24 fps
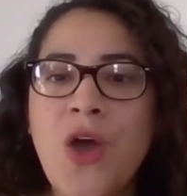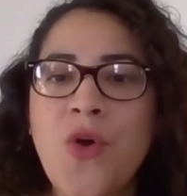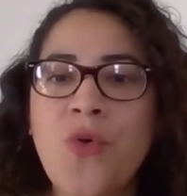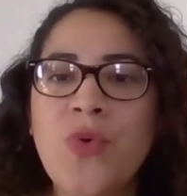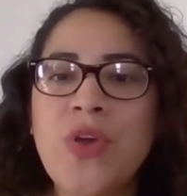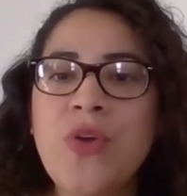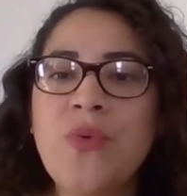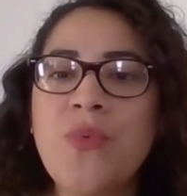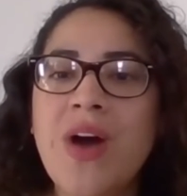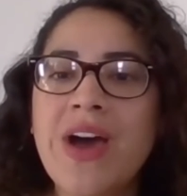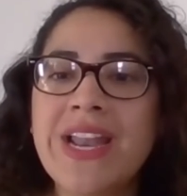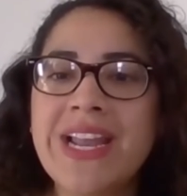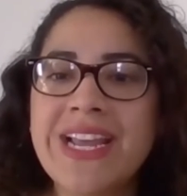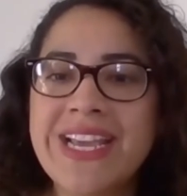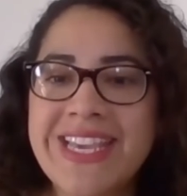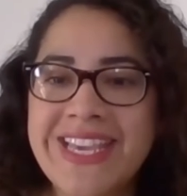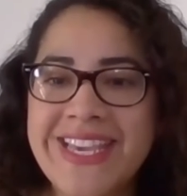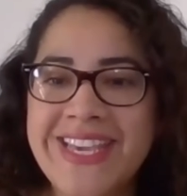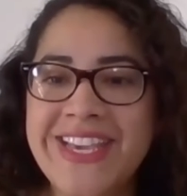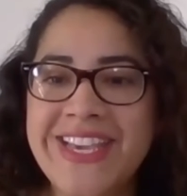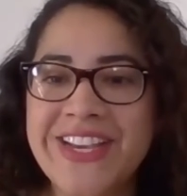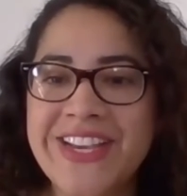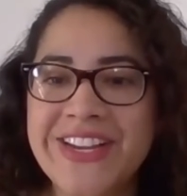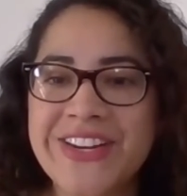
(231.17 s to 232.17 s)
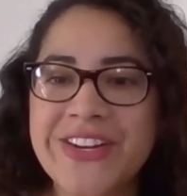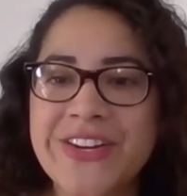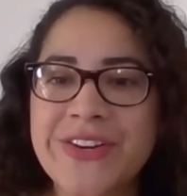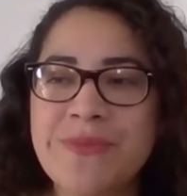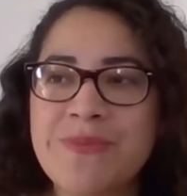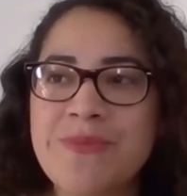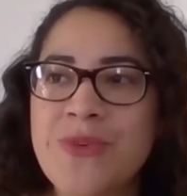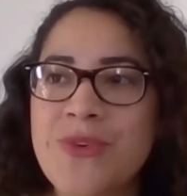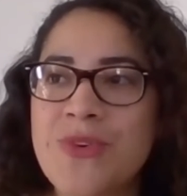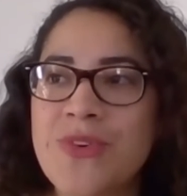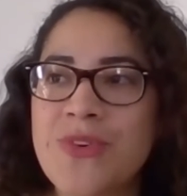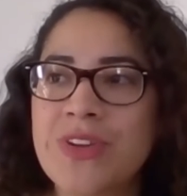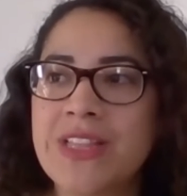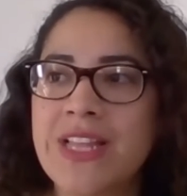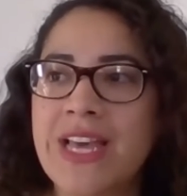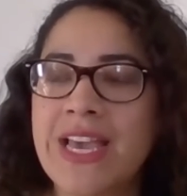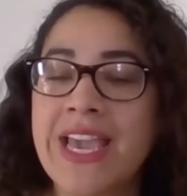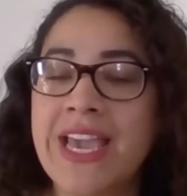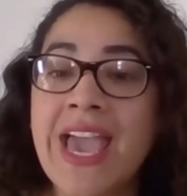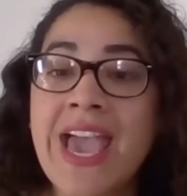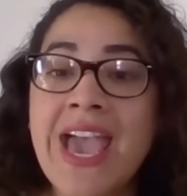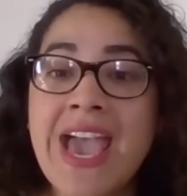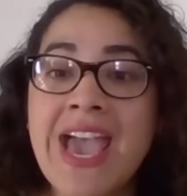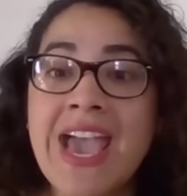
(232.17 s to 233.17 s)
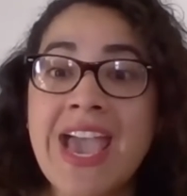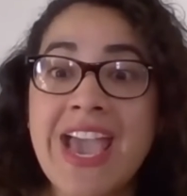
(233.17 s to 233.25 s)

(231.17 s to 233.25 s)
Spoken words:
We want to hear more like,